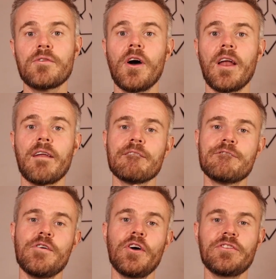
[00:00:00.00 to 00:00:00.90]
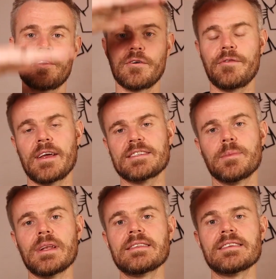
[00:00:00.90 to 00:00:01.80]
we've got vertical
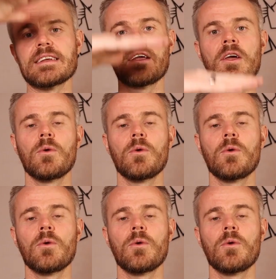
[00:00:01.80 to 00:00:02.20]
flexibility,